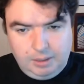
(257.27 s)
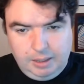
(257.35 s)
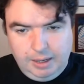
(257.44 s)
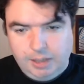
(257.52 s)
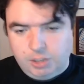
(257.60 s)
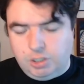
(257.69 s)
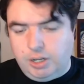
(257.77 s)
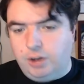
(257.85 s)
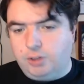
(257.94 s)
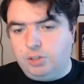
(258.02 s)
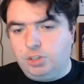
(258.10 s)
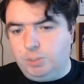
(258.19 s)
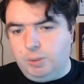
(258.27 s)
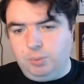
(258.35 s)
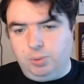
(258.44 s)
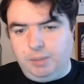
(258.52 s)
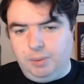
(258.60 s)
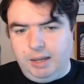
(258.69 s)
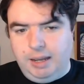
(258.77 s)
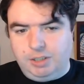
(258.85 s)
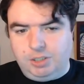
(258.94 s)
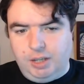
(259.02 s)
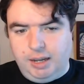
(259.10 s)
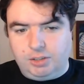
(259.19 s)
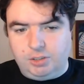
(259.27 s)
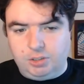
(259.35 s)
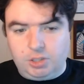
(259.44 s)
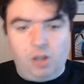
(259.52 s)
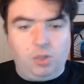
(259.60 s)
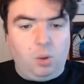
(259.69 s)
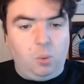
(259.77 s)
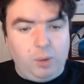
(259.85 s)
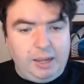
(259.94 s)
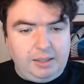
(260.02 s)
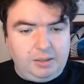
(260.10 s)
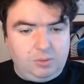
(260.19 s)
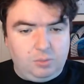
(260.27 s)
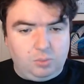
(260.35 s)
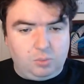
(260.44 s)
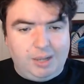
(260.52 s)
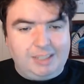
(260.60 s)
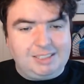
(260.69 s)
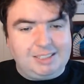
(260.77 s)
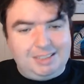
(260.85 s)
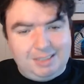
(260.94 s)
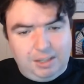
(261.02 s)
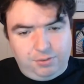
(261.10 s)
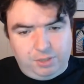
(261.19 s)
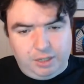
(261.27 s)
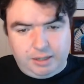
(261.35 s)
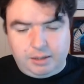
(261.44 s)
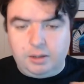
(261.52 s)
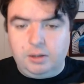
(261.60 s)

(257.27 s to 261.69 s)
Asian characters should be played by Asian actors, although race lifting,